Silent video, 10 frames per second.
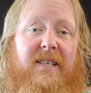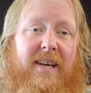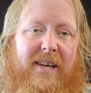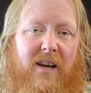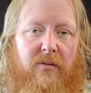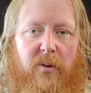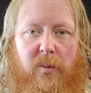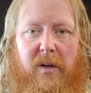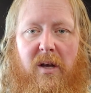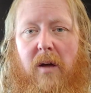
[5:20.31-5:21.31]
Take care,
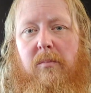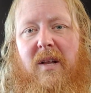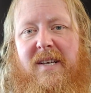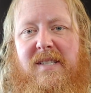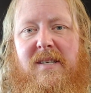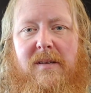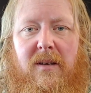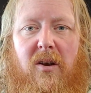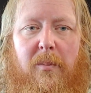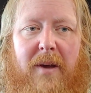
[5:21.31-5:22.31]
everyone. God bless,
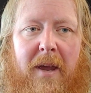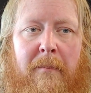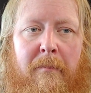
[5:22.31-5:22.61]
and goodbye.